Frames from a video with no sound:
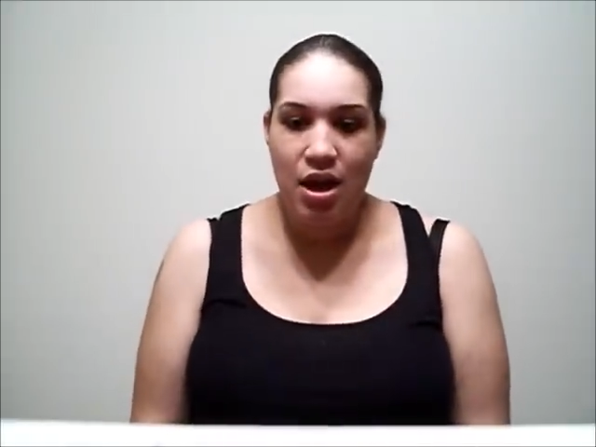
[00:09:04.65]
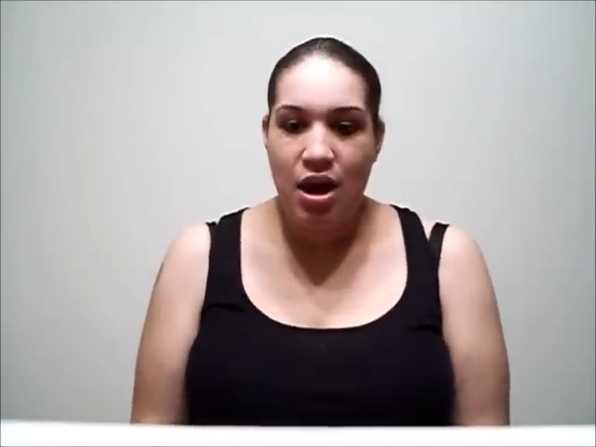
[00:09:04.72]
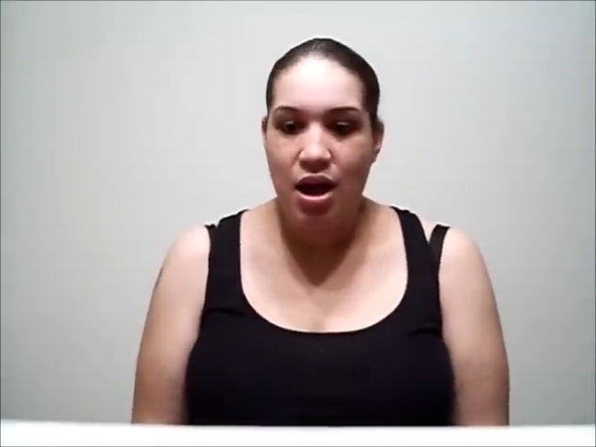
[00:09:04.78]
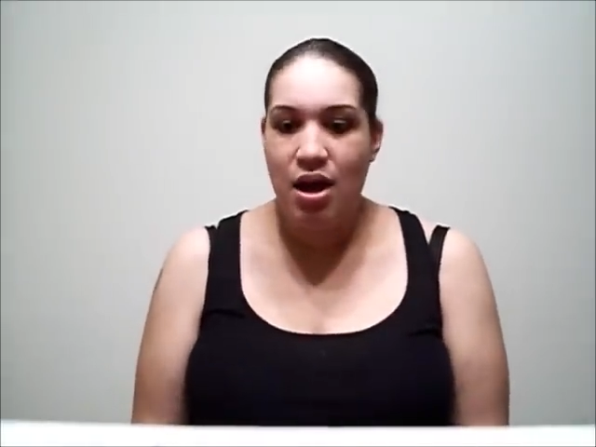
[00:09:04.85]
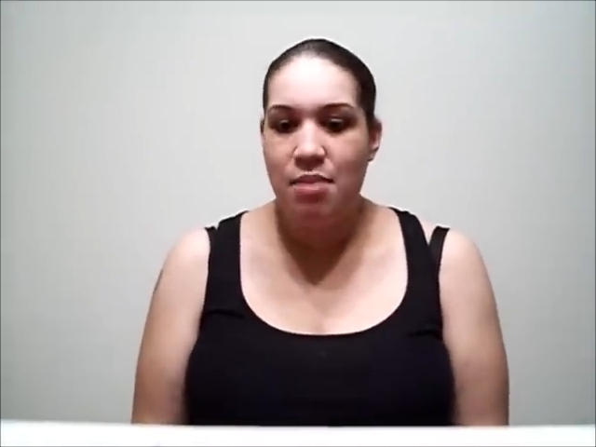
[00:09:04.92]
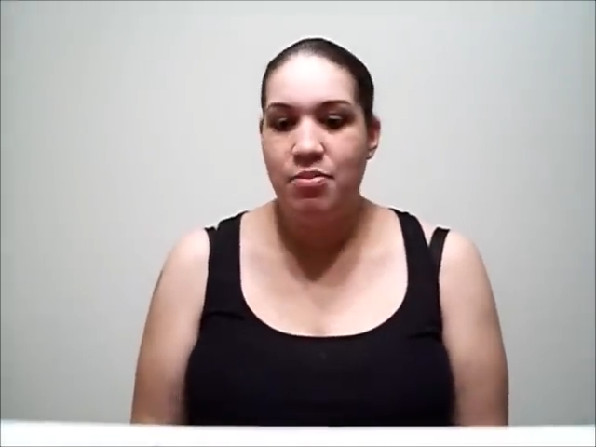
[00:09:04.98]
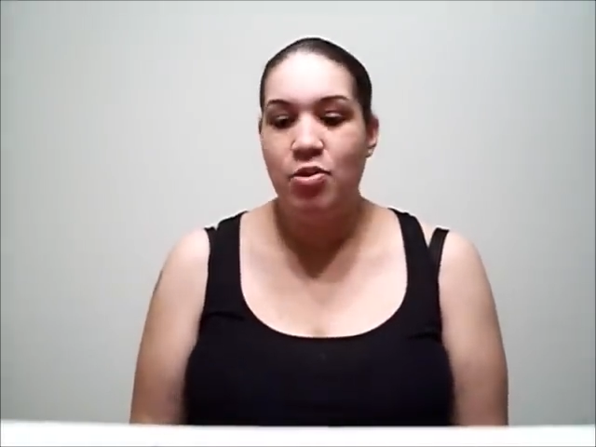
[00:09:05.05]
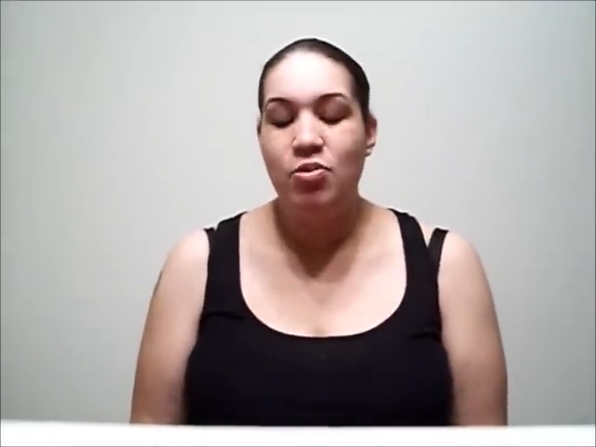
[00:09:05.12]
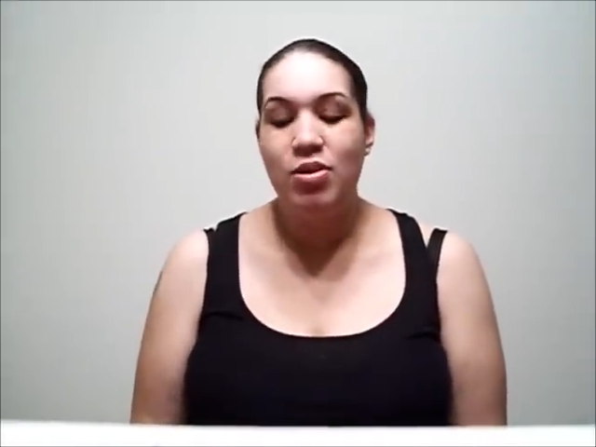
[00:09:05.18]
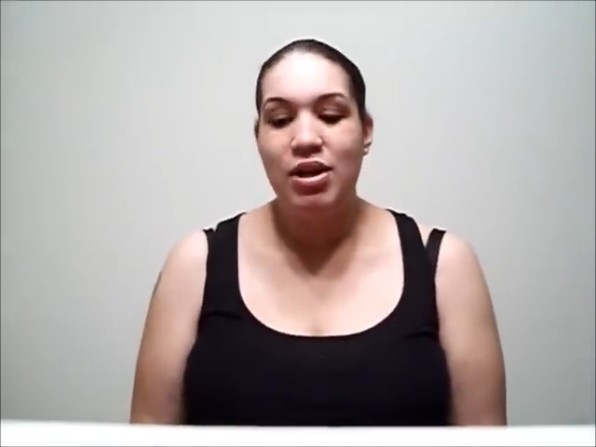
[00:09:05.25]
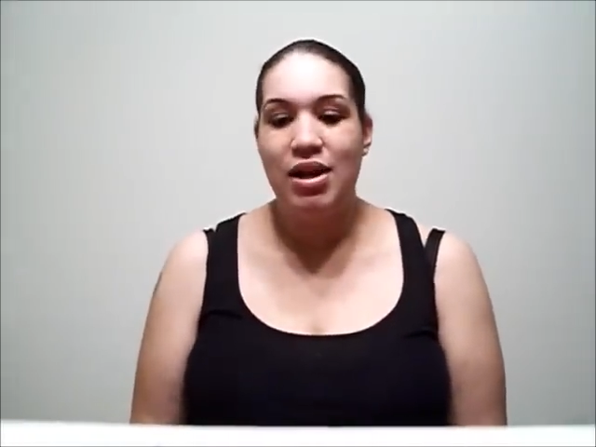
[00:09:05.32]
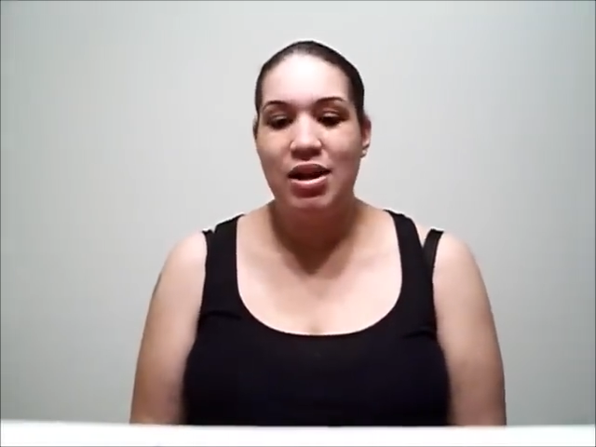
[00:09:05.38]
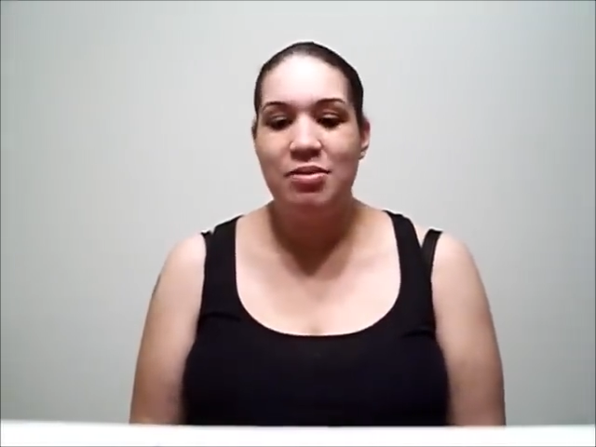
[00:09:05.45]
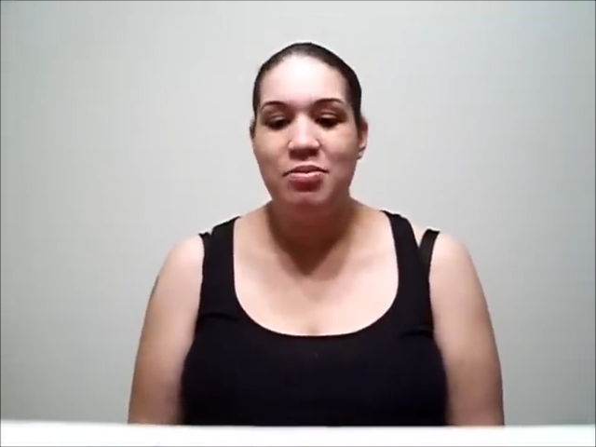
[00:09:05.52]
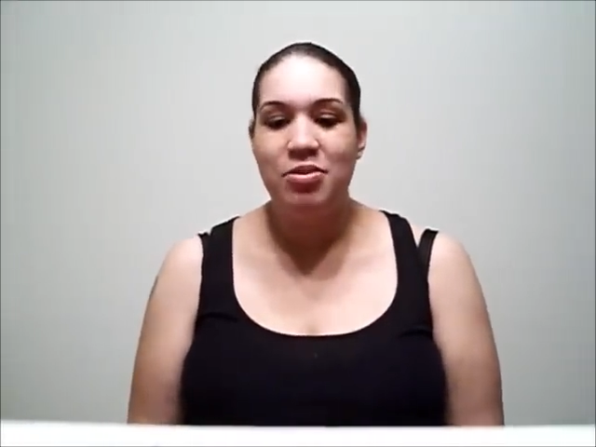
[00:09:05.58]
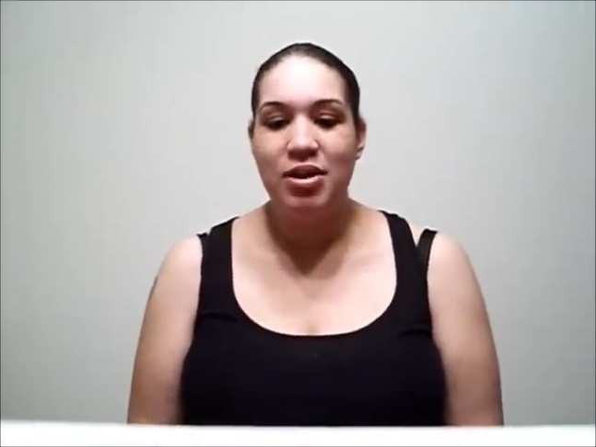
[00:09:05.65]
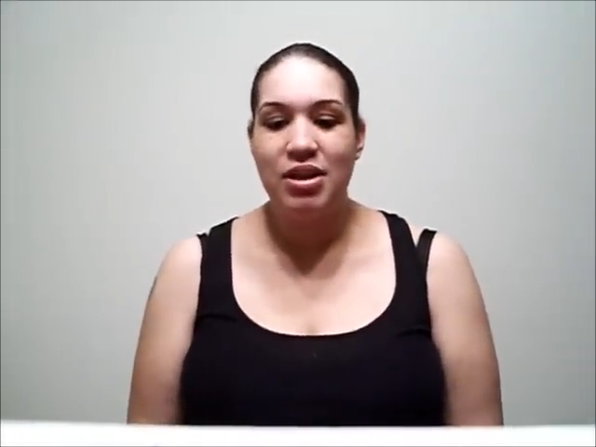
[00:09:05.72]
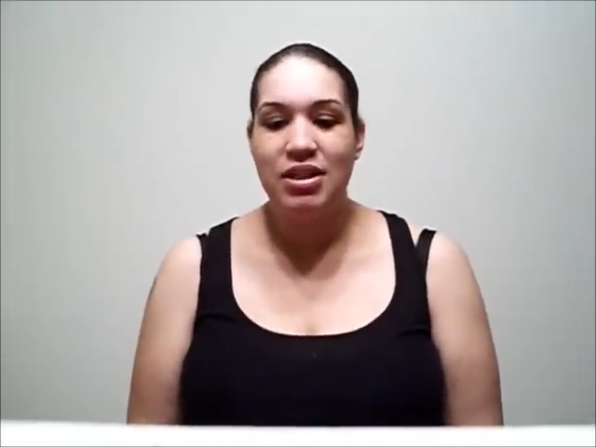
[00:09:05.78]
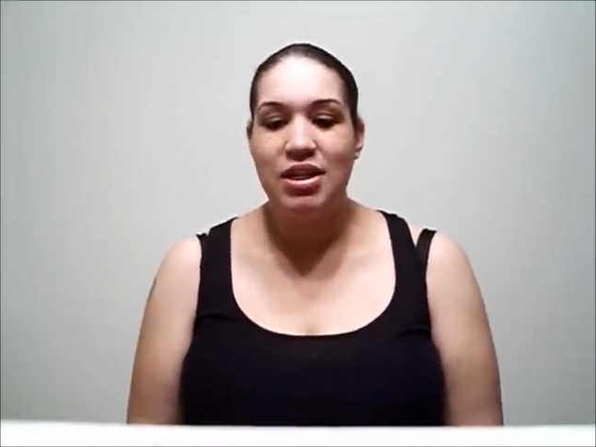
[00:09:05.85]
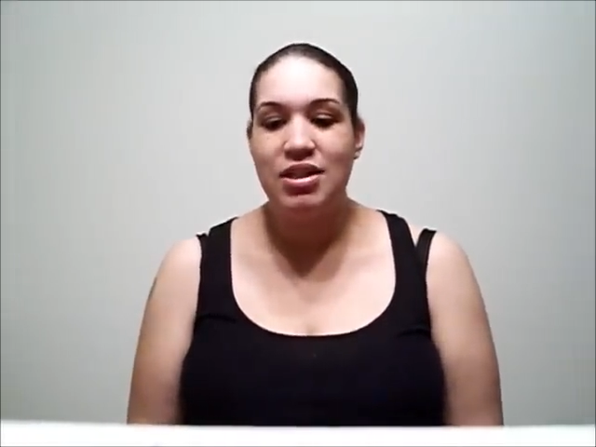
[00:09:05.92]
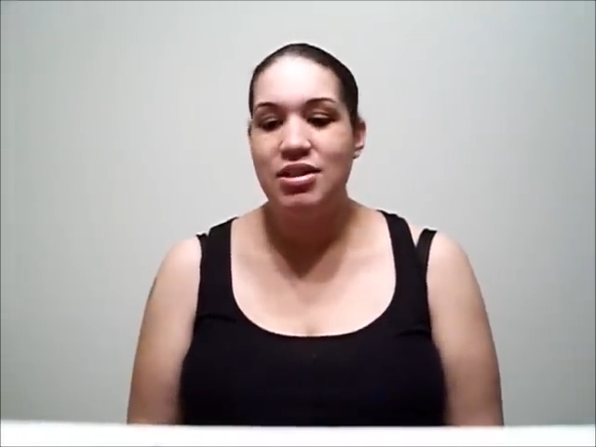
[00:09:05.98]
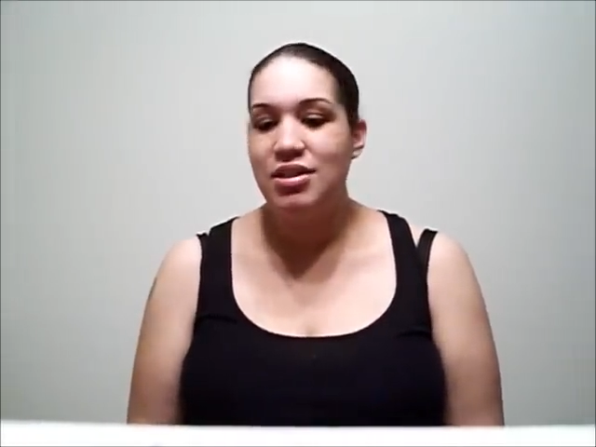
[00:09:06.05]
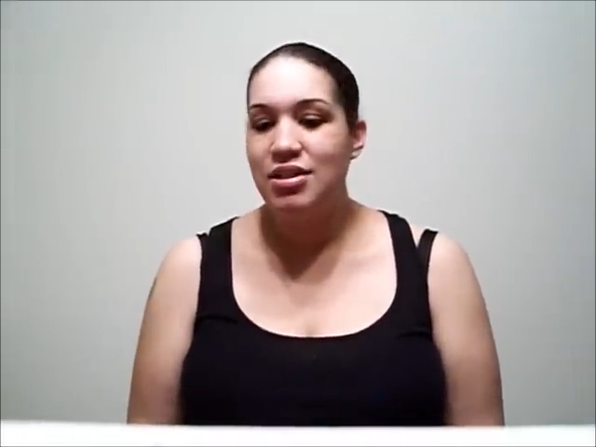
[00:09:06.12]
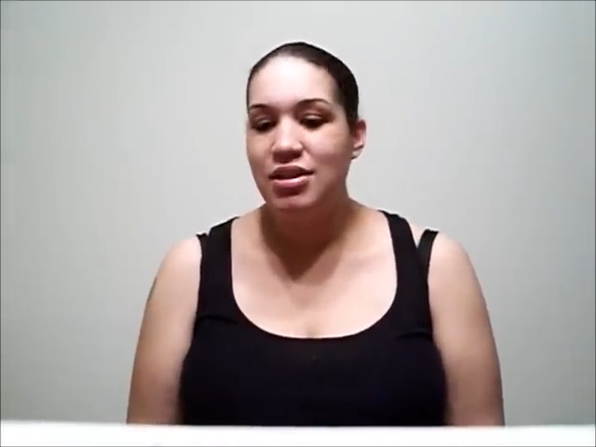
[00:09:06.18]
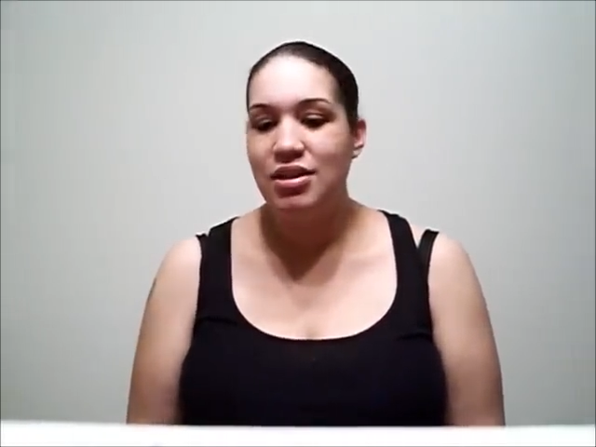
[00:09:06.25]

But when I'm pregnant,